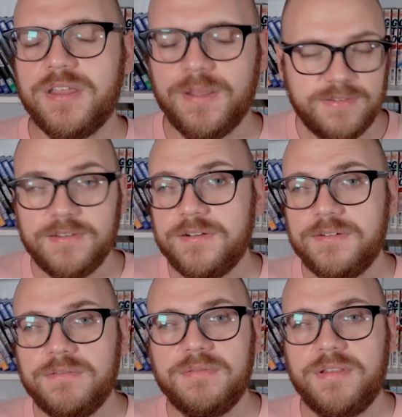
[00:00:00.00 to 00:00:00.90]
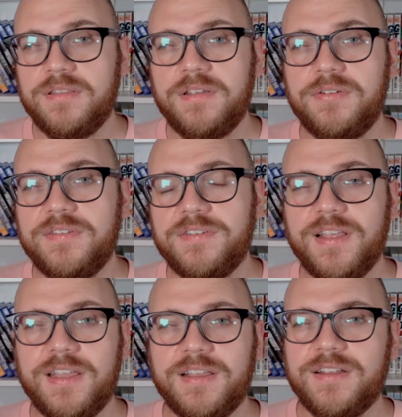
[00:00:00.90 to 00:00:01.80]
So there is
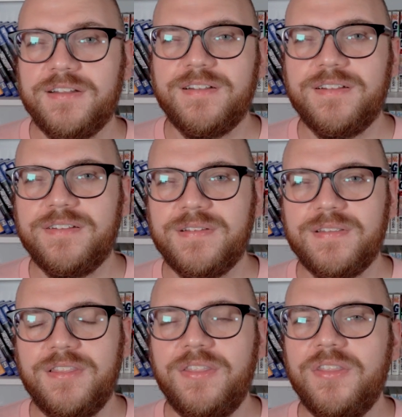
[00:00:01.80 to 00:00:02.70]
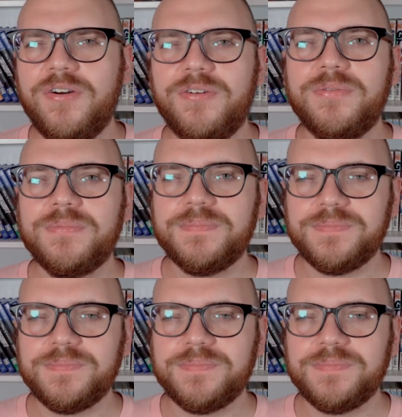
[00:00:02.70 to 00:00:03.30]
like no